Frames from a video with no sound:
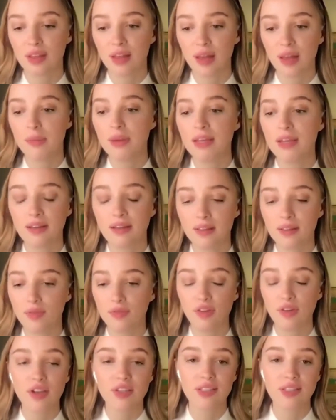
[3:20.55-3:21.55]
I mean,
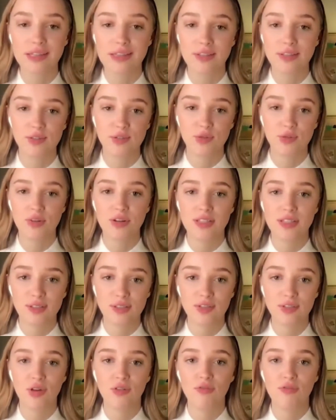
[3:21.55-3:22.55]
firstly, the stories are
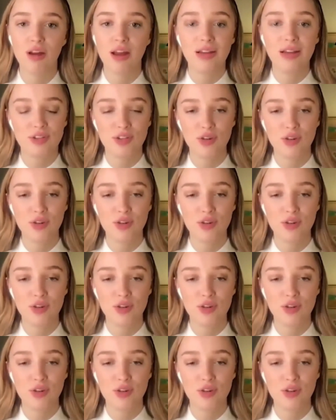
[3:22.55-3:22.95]
so rich,